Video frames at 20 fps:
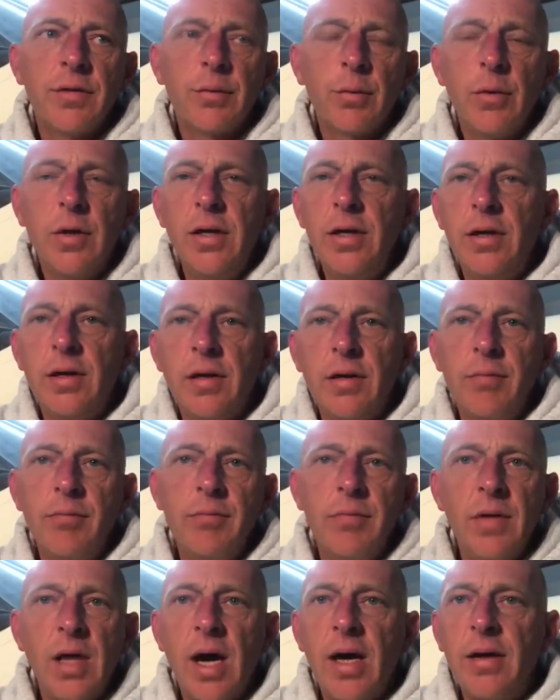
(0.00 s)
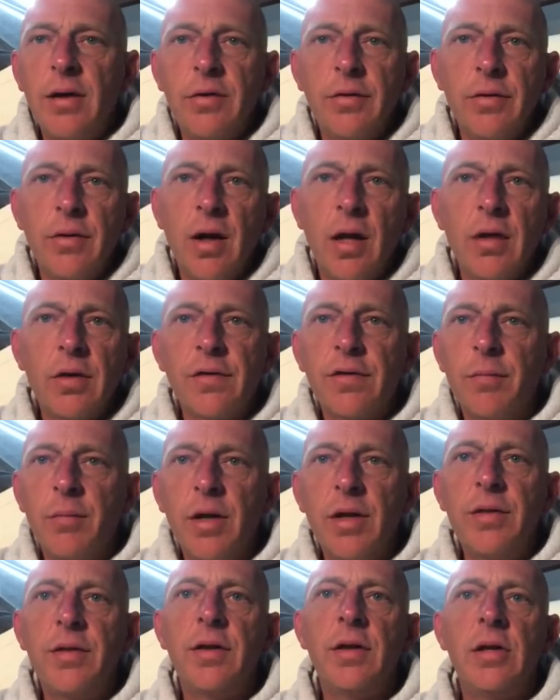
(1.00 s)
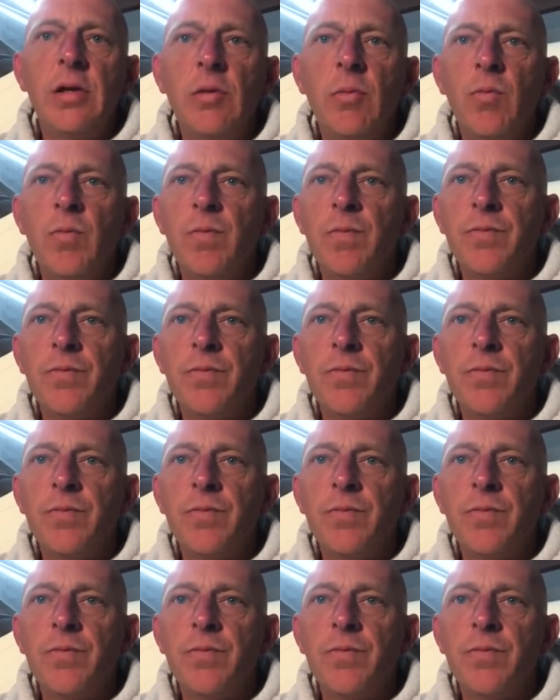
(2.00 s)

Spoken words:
$300 to $900 a month in